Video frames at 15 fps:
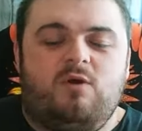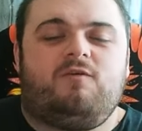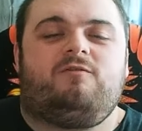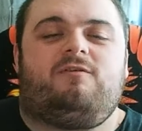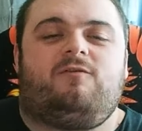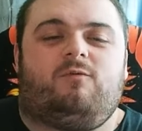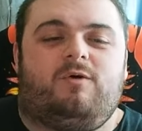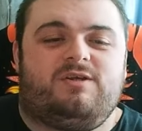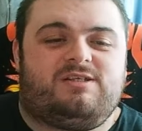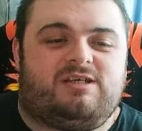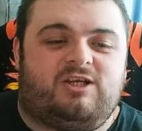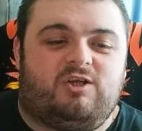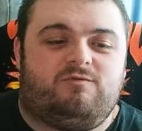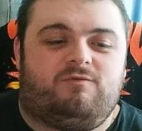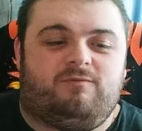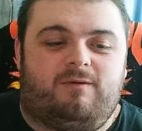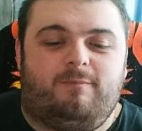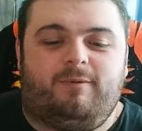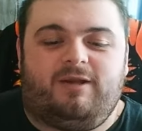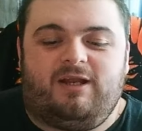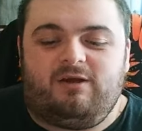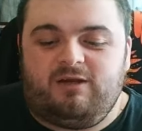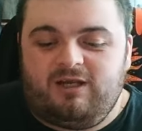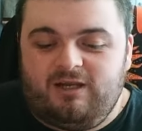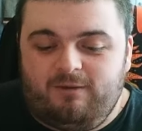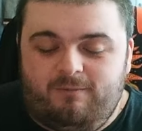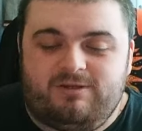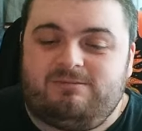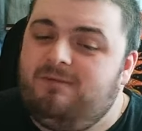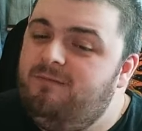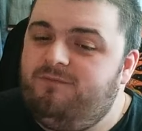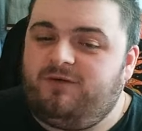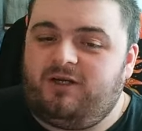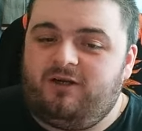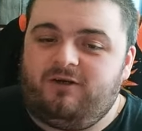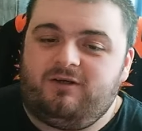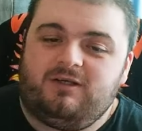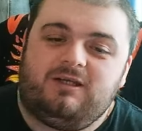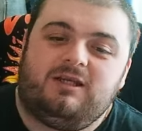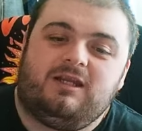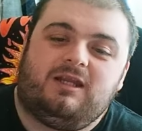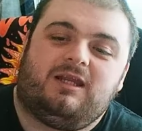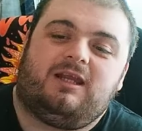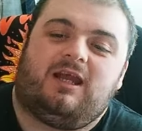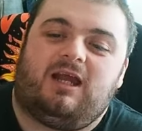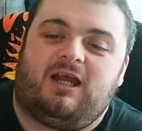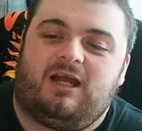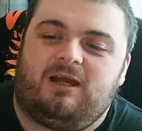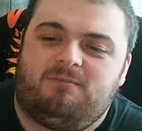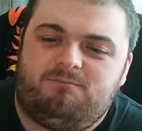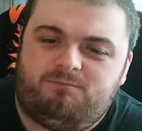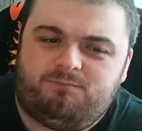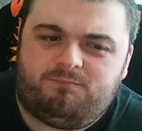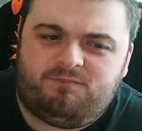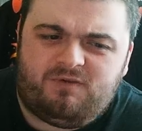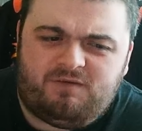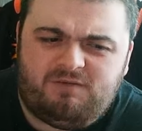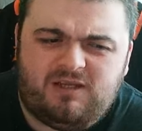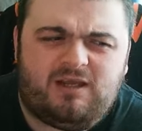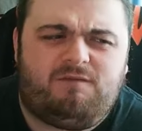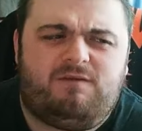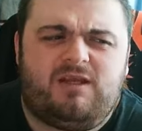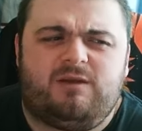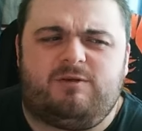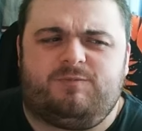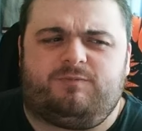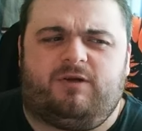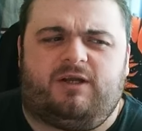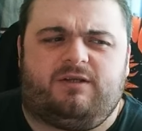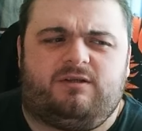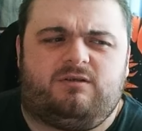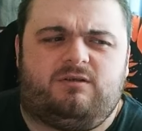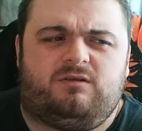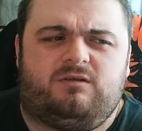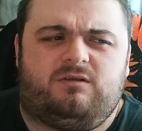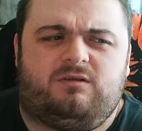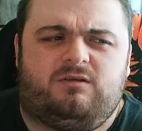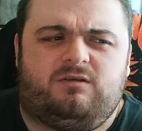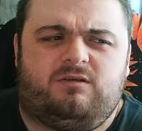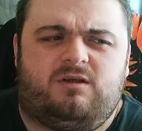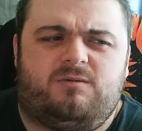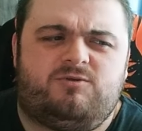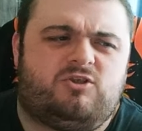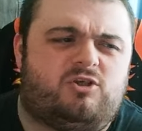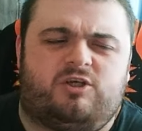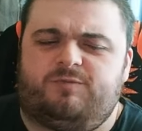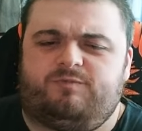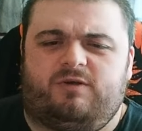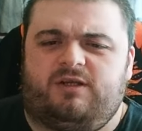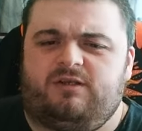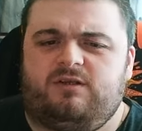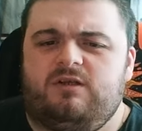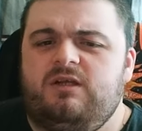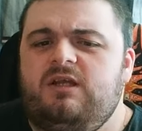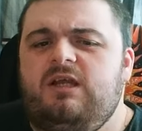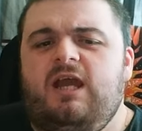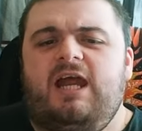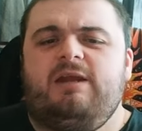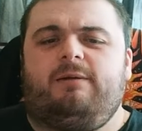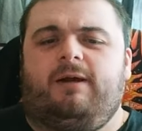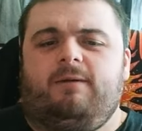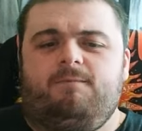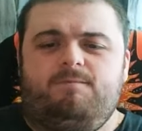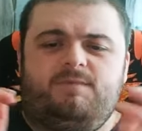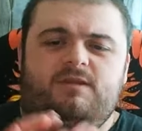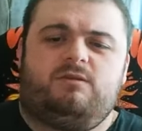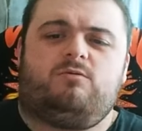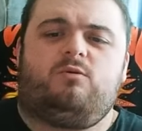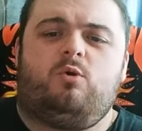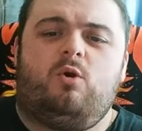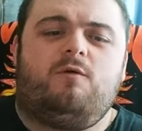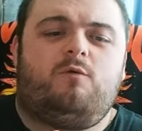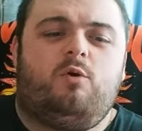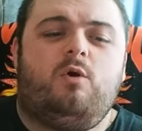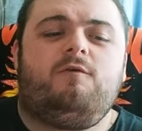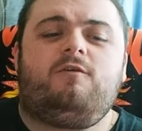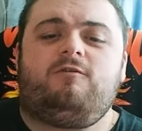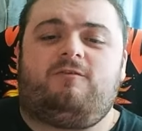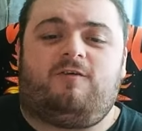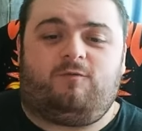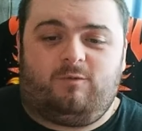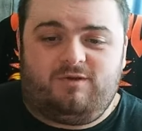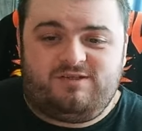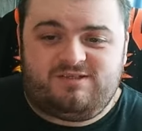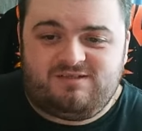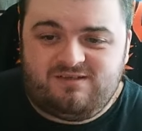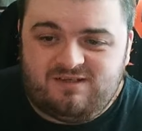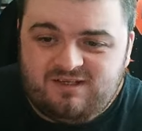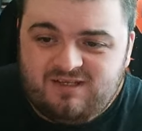the ref was, I don't remember now. It was a month ago. I think it was Brad. I'm sure it was Brad. Anyway, whoever the ref was,